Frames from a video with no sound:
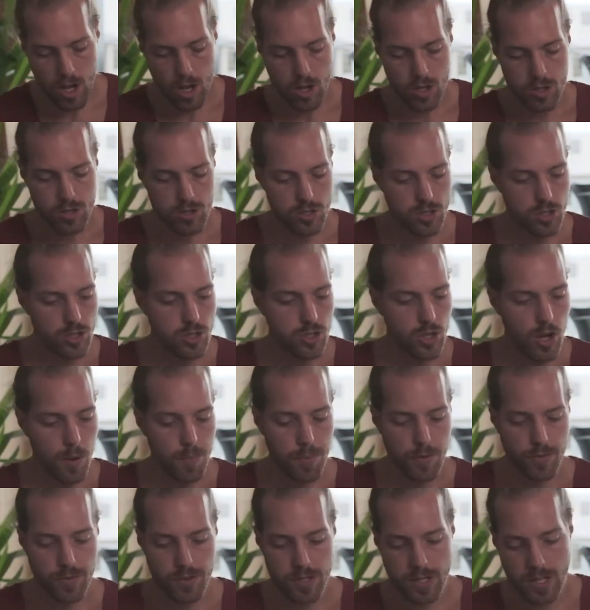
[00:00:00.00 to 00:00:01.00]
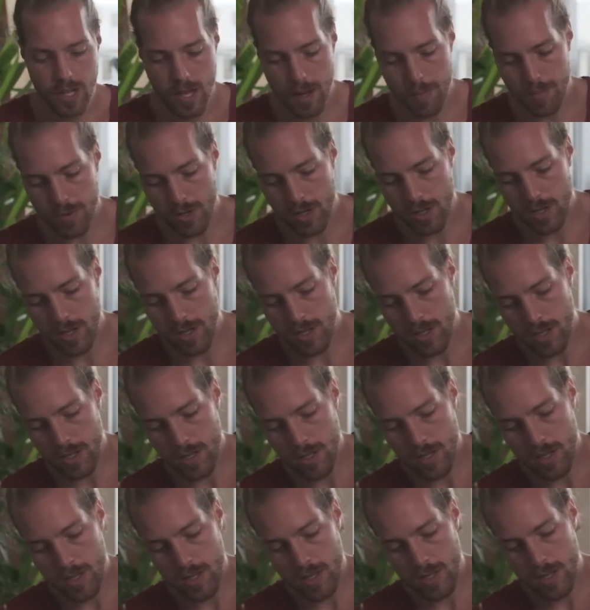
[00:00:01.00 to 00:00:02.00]
on top of the camera.
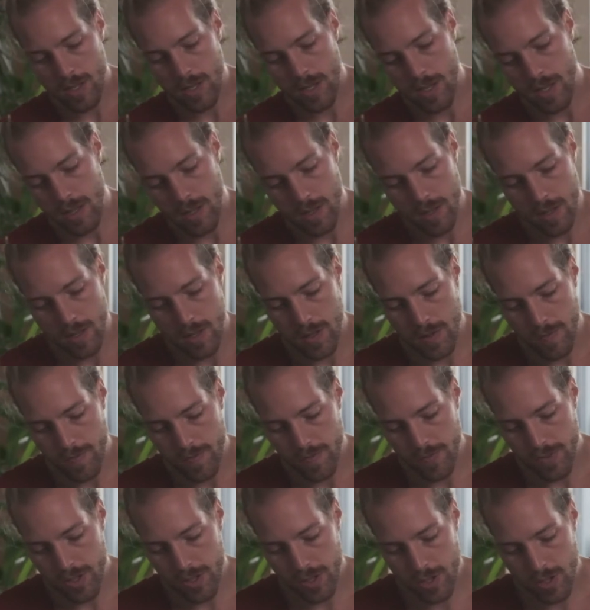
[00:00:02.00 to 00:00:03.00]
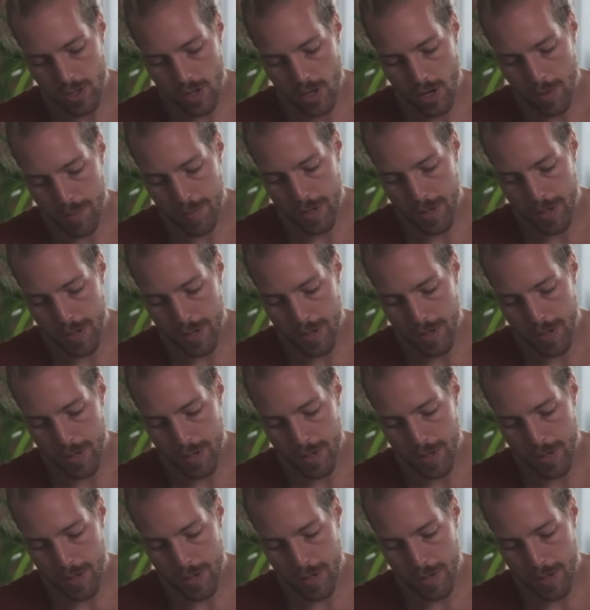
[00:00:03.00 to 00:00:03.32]
The top